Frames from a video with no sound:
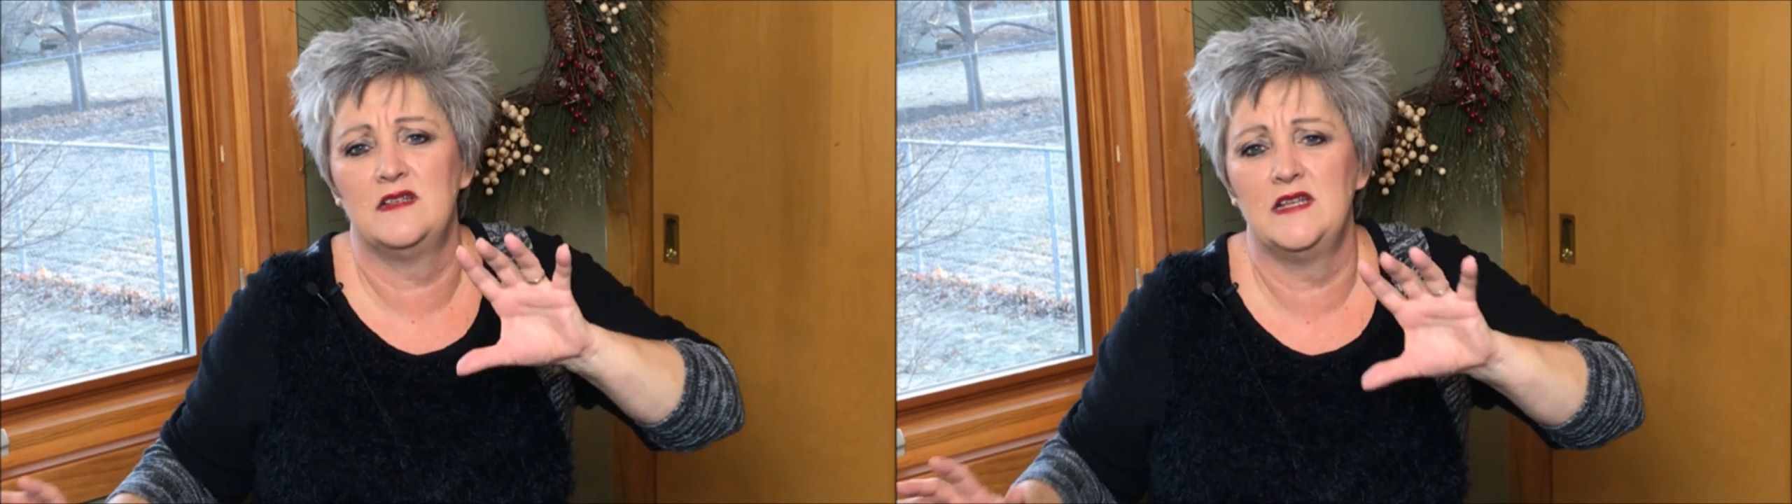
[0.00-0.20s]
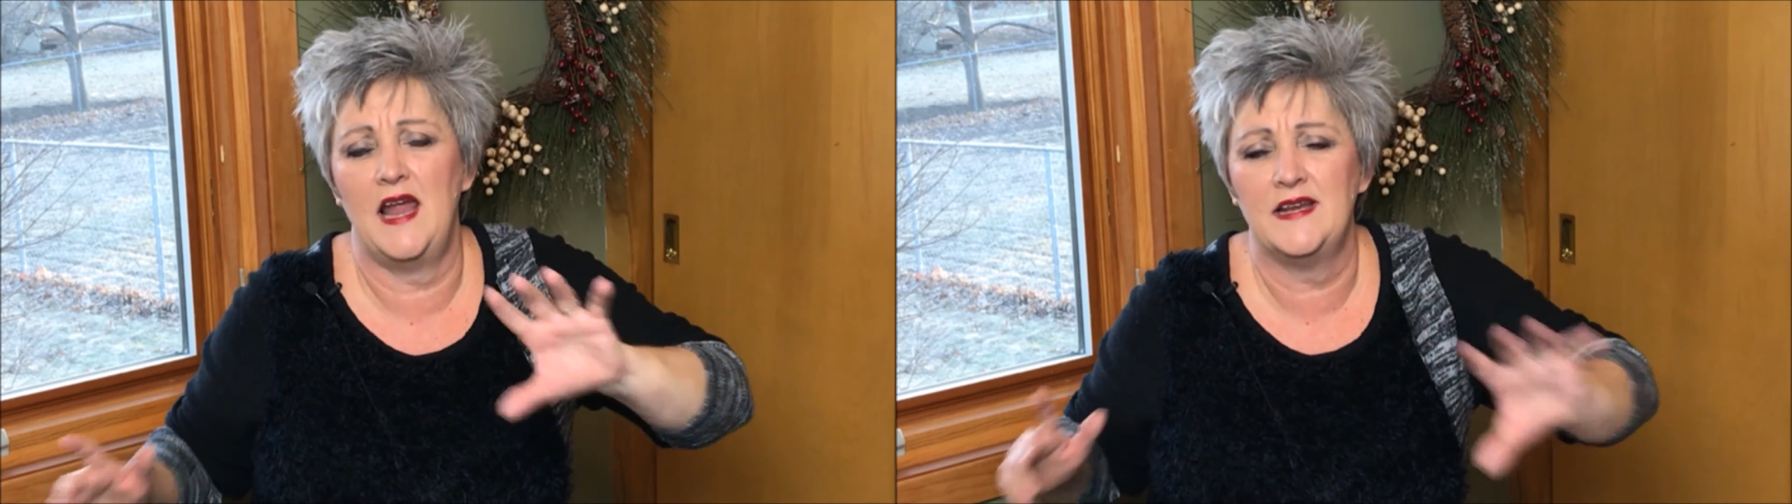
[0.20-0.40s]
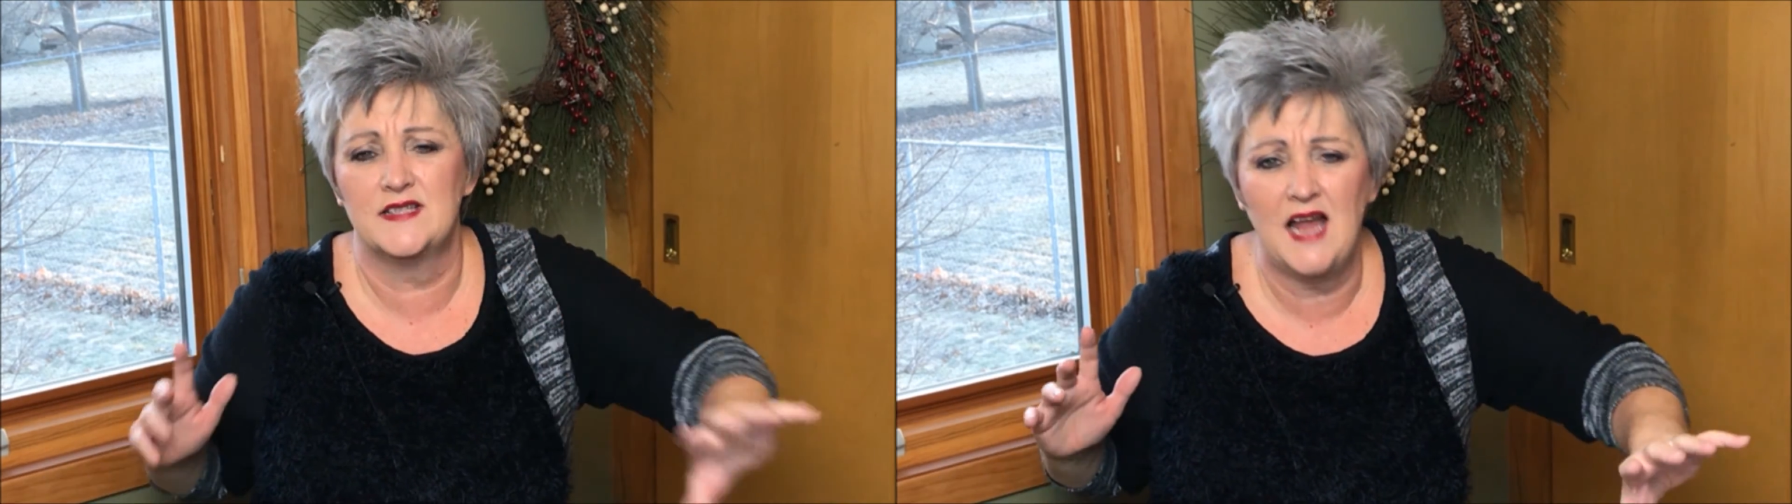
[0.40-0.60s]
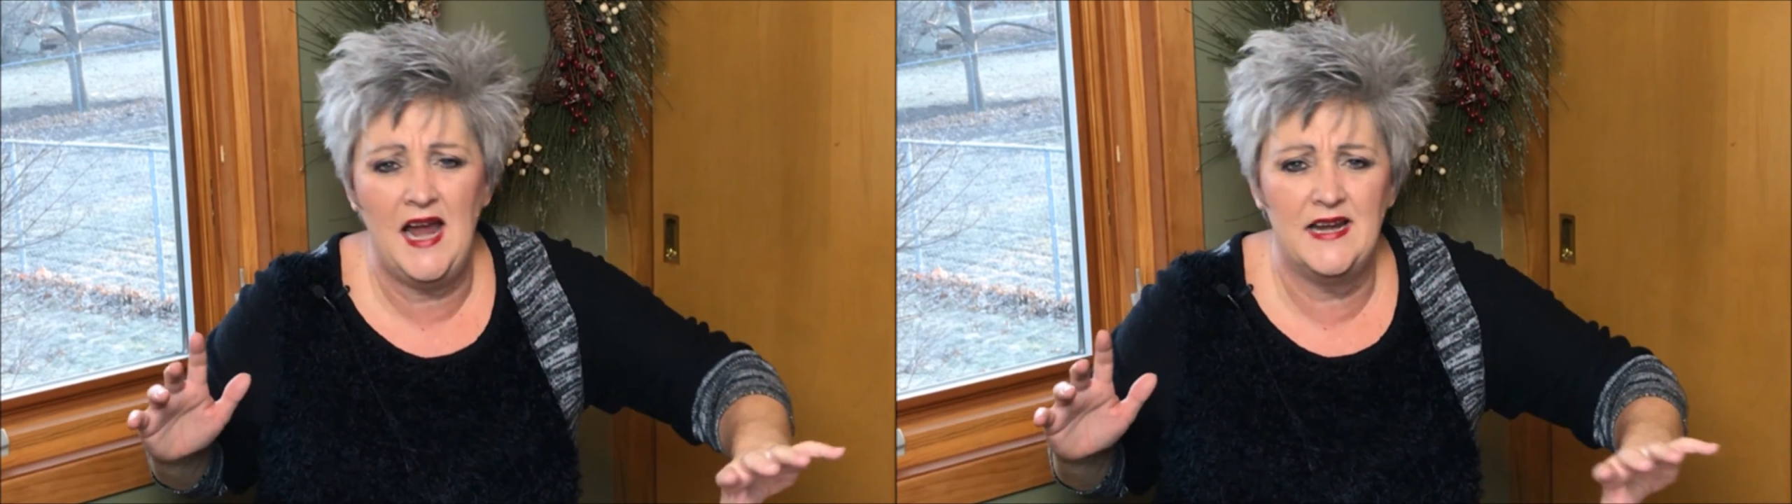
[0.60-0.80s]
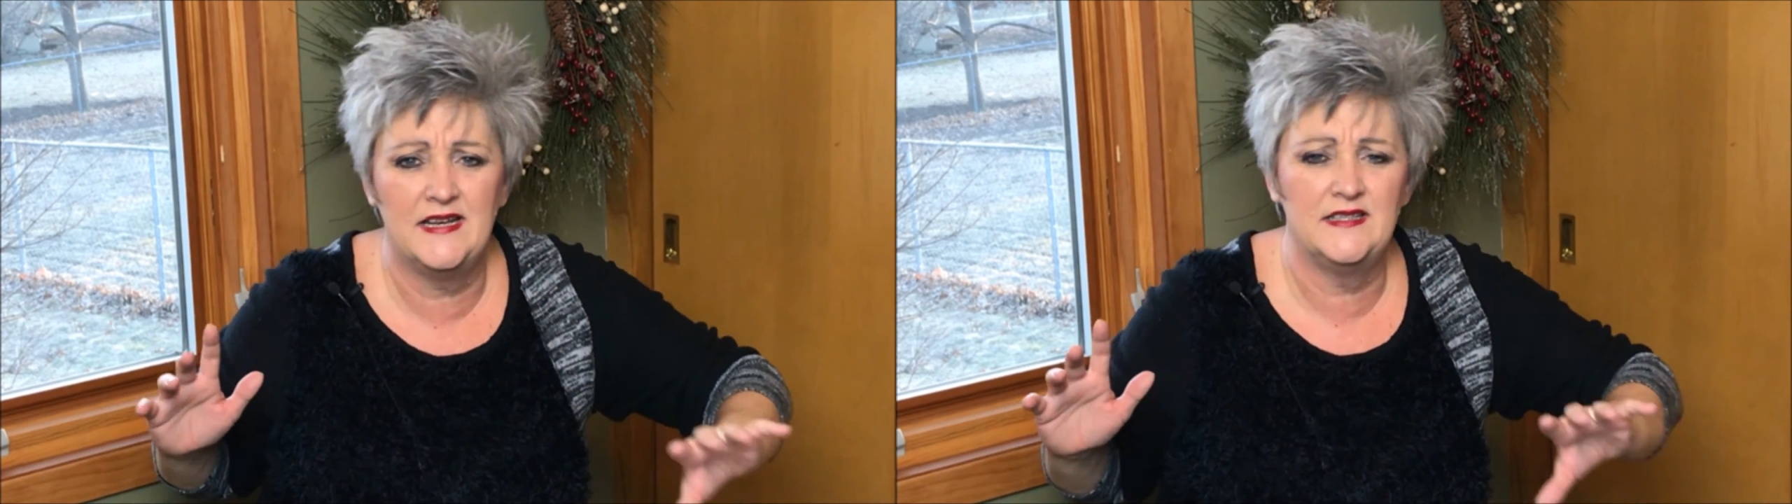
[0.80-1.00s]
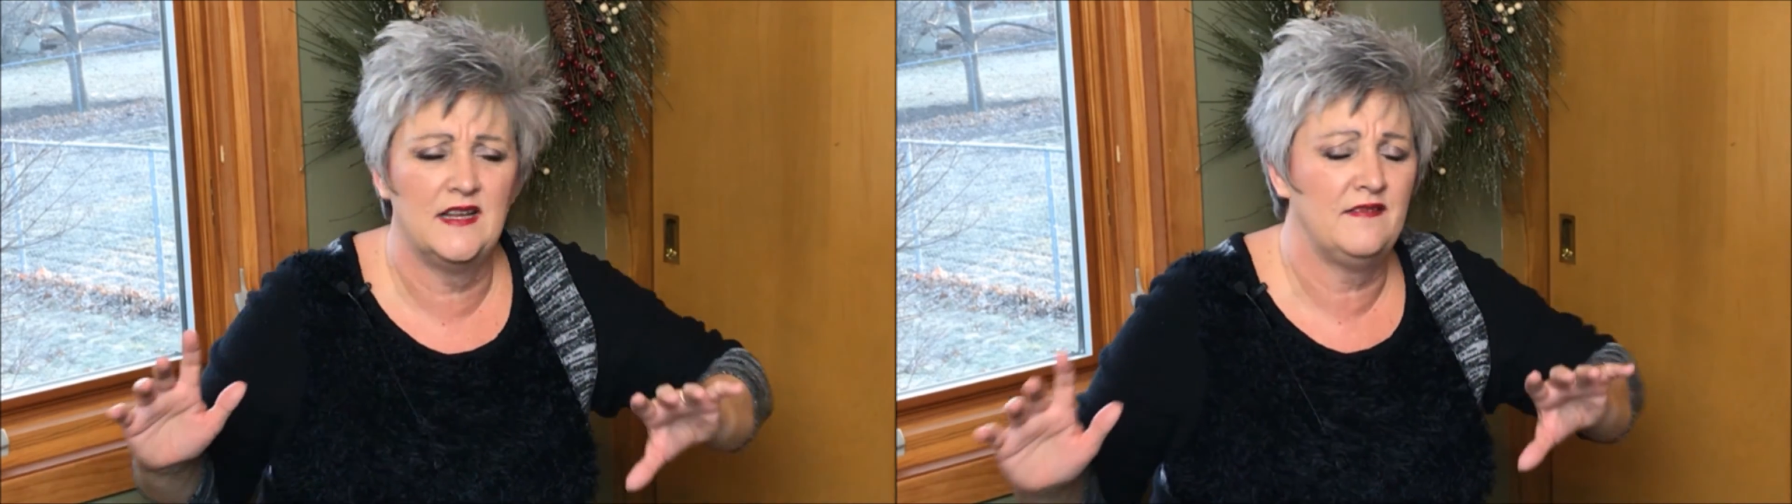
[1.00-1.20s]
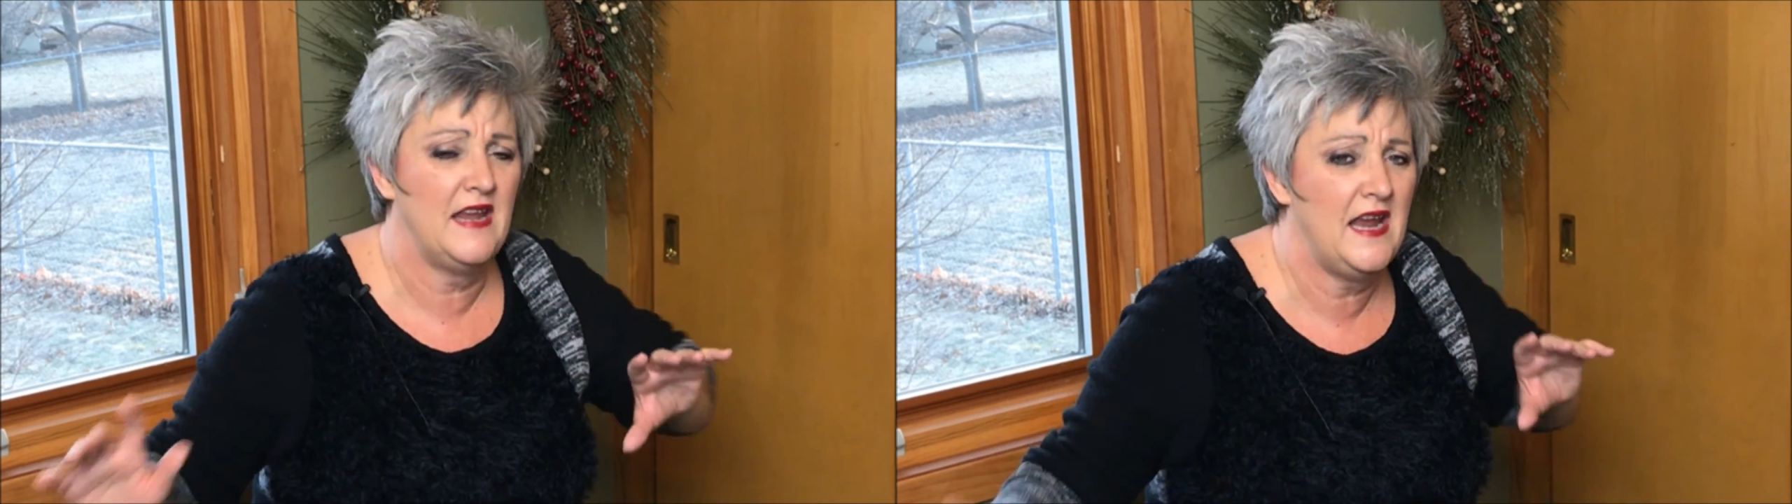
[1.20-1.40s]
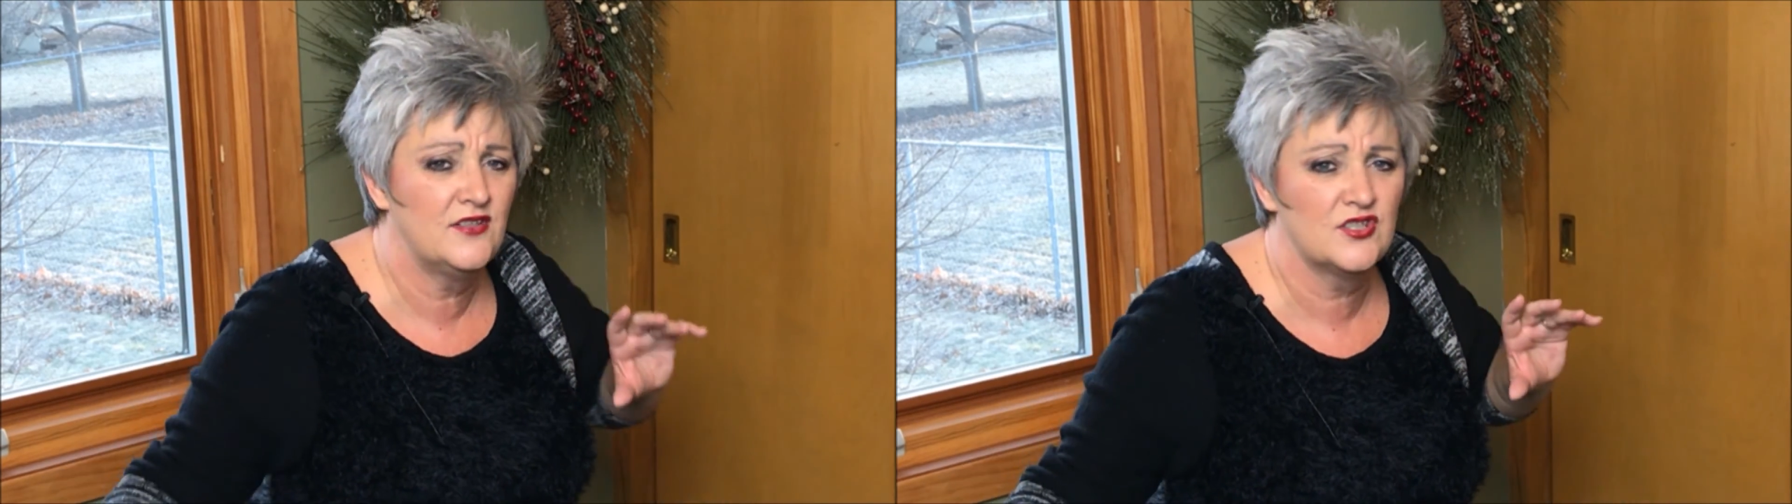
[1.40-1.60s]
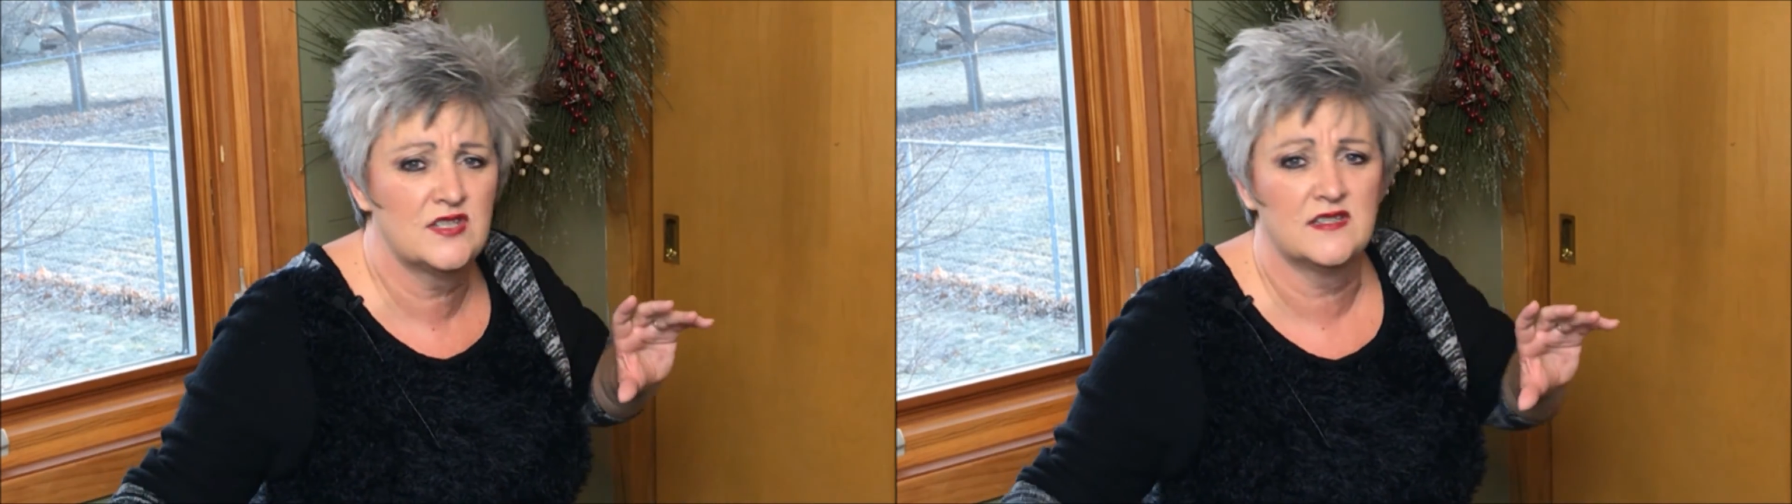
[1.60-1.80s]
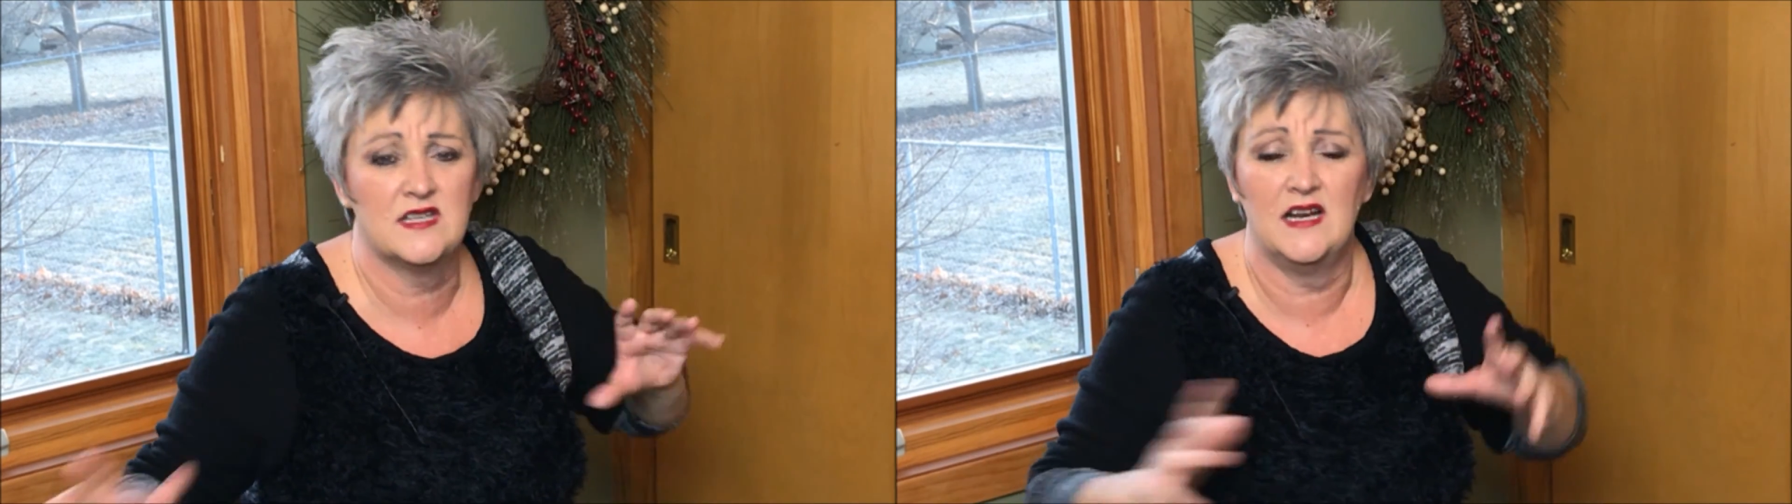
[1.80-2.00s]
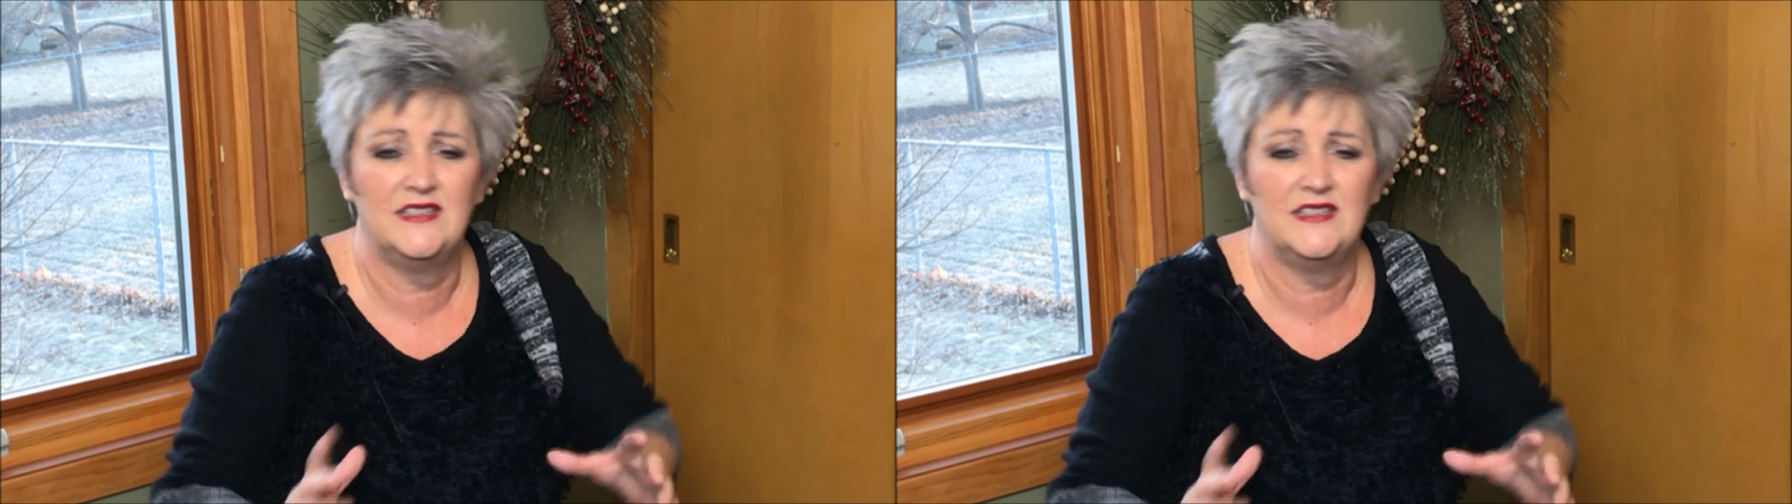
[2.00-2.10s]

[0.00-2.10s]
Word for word: the anxiety and the anxiousness and